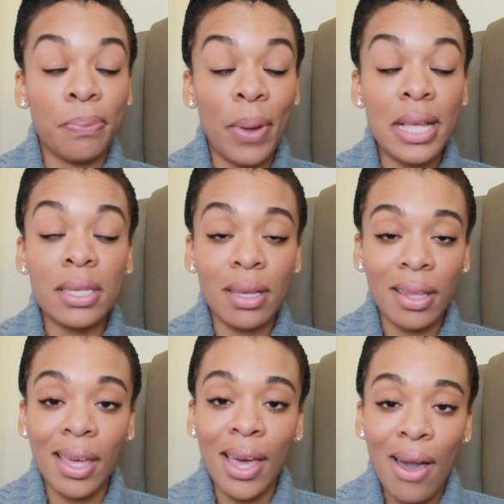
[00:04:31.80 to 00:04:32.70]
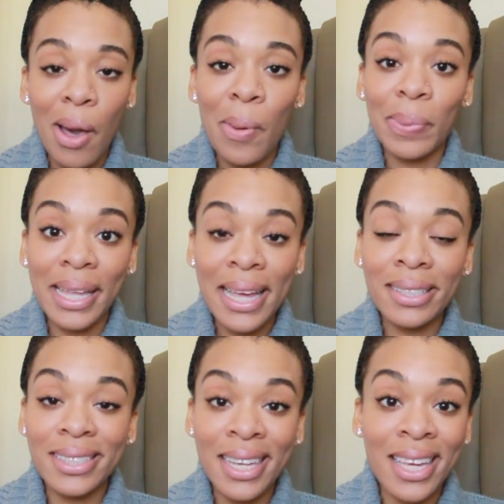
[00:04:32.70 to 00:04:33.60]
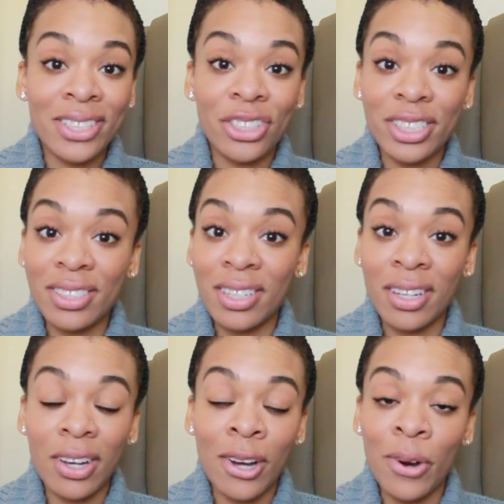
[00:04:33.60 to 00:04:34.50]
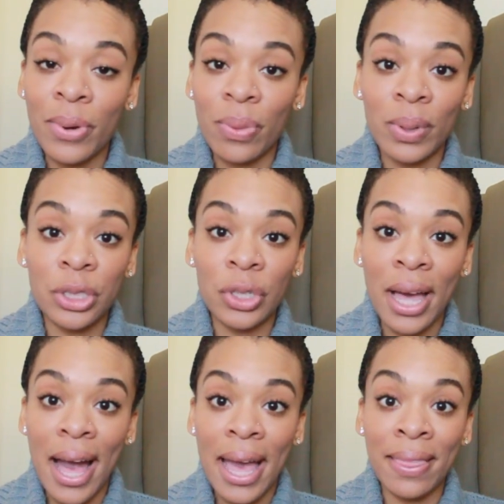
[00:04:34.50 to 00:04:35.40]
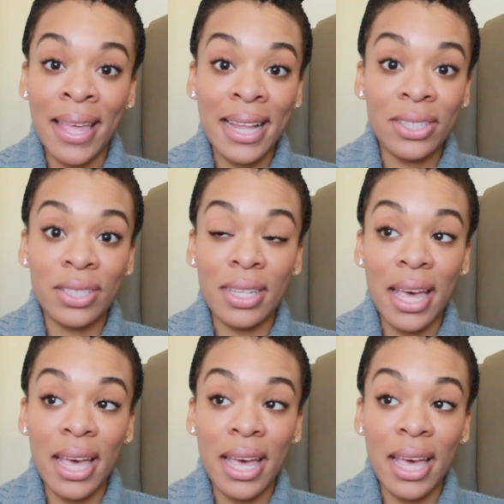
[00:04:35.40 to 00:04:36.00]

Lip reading: Basically, plan C is just to go with what you got, and that's